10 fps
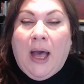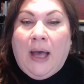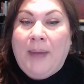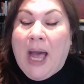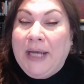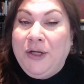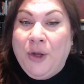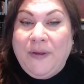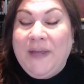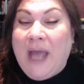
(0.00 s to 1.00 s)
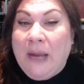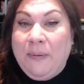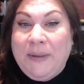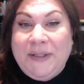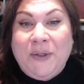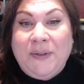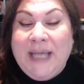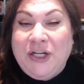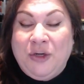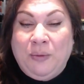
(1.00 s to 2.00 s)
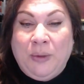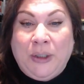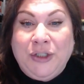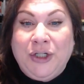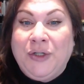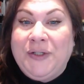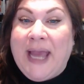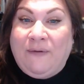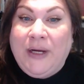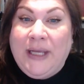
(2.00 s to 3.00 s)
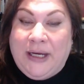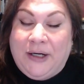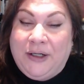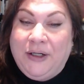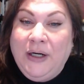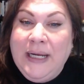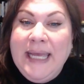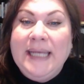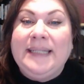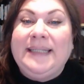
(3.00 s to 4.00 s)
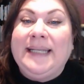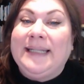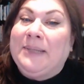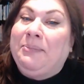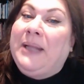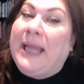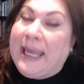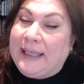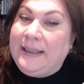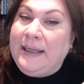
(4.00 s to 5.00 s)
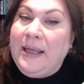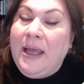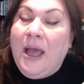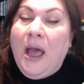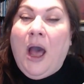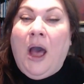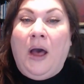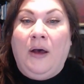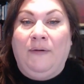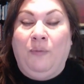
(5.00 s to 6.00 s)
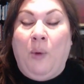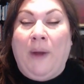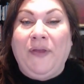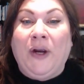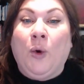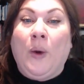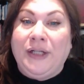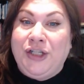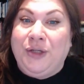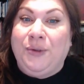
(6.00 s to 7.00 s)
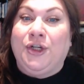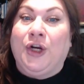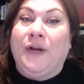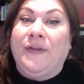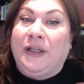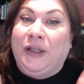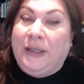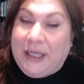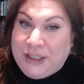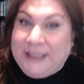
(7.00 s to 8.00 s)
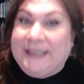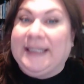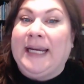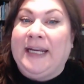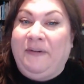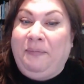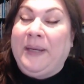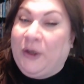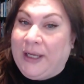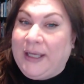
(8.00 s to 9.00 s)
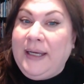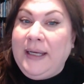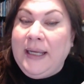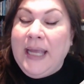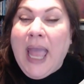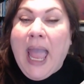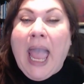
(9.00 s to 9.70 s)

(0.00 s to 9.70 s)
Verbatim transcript: Um, I know that the Iowa Association of Realtors every year sets a plan of what they're going to do during the legislative period